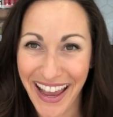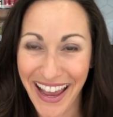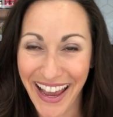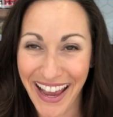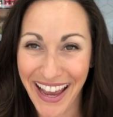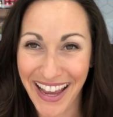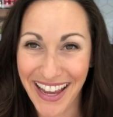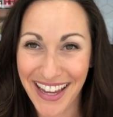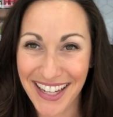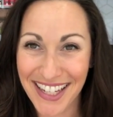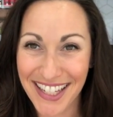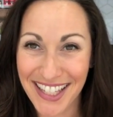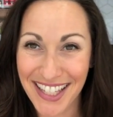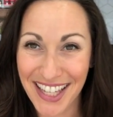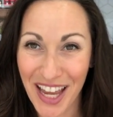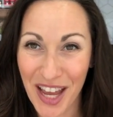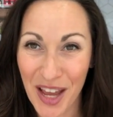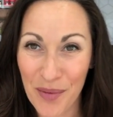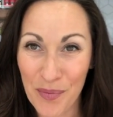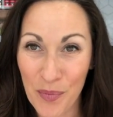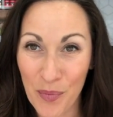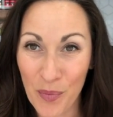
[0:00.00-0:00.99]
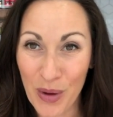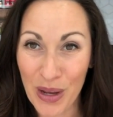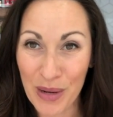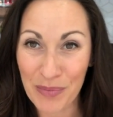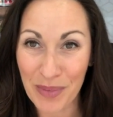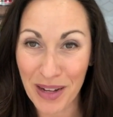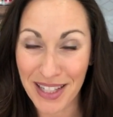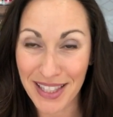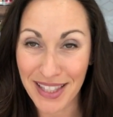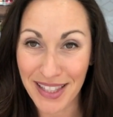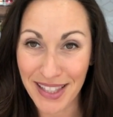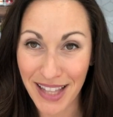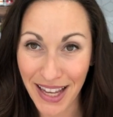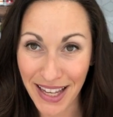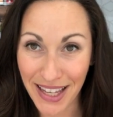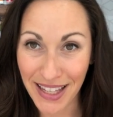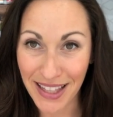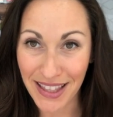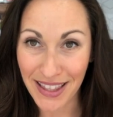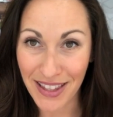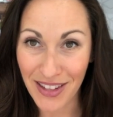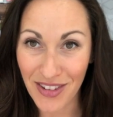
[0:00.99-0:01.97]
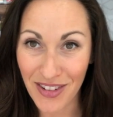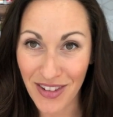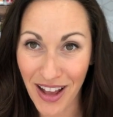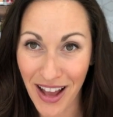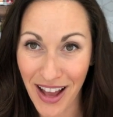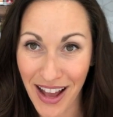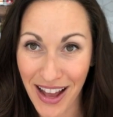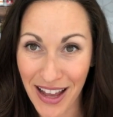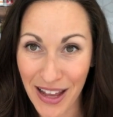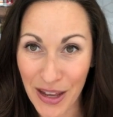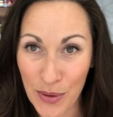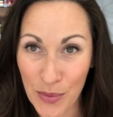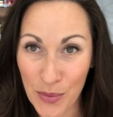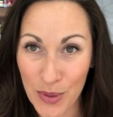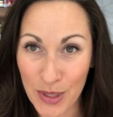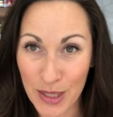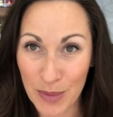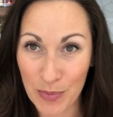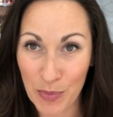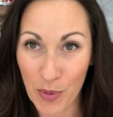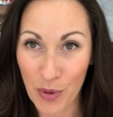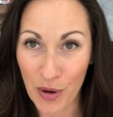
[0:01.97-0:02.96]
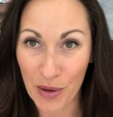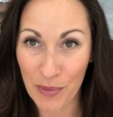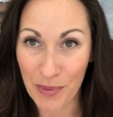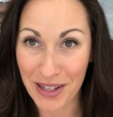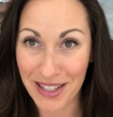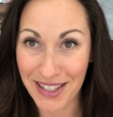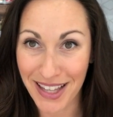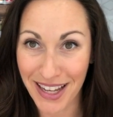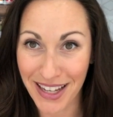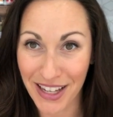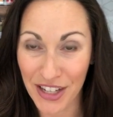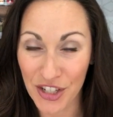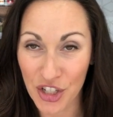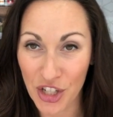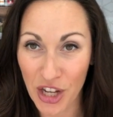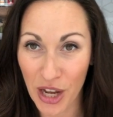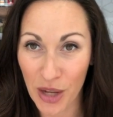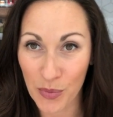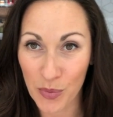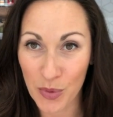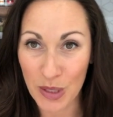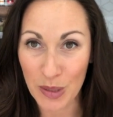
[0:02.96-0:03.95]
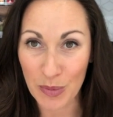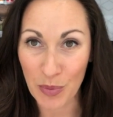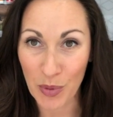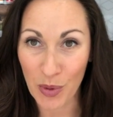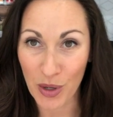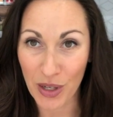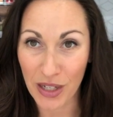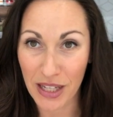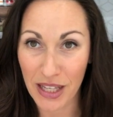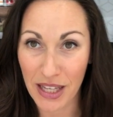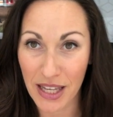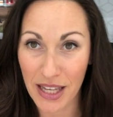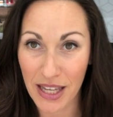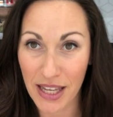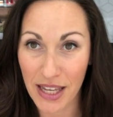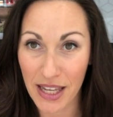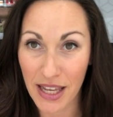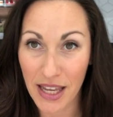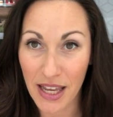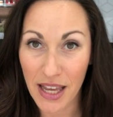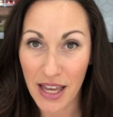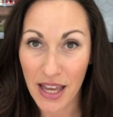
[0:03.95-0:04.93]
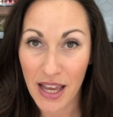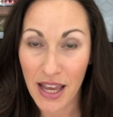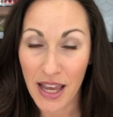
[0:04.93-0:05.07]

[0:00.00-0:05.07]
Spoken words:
And when my second little guy was born, my second child was born, he